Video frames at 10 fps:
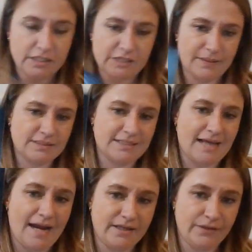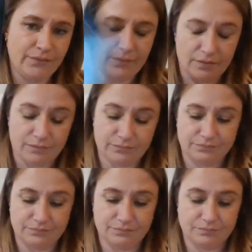Spirit's guiding you, though.
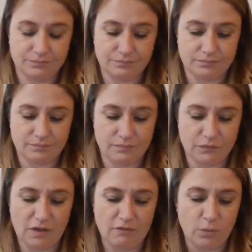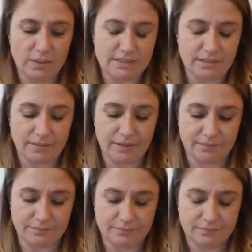You have wisdom here.